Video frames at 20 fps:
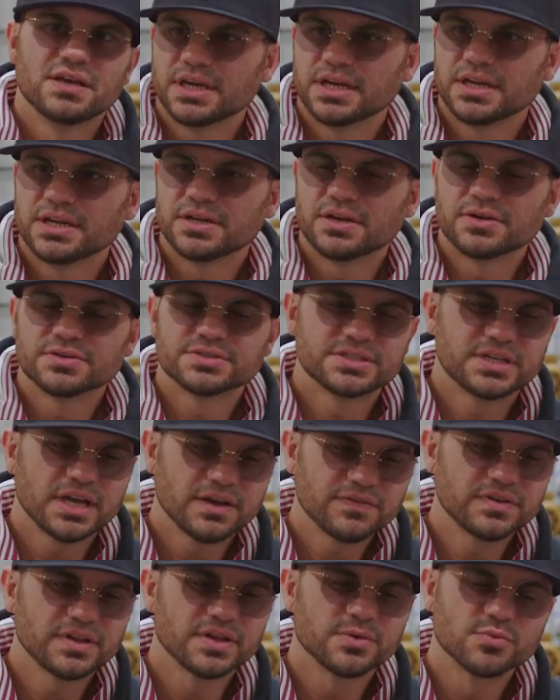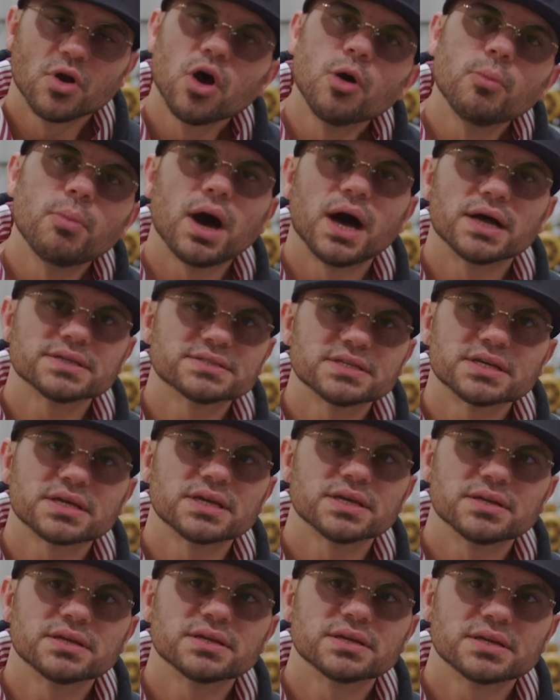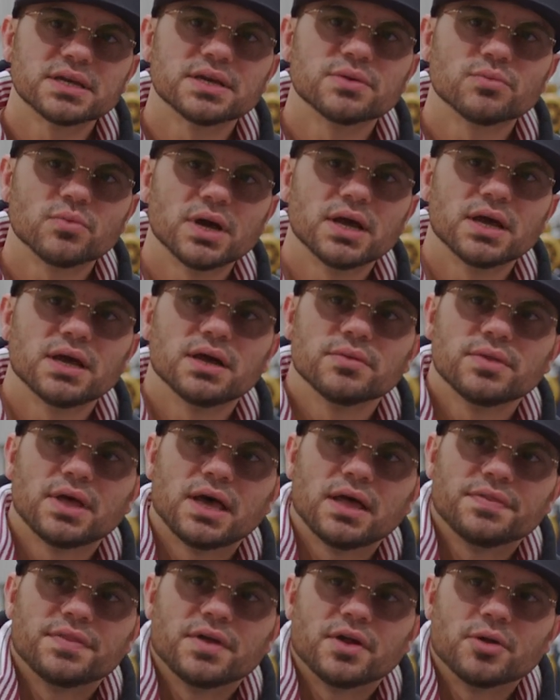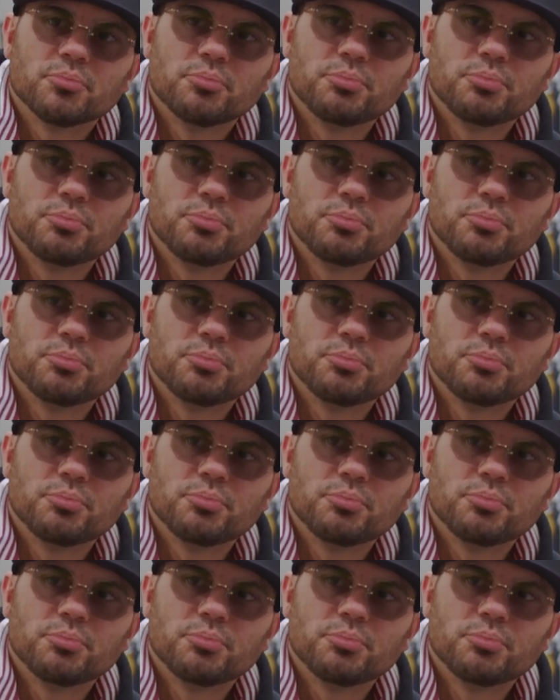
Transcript: and there's definitely robots that can, can weld out there,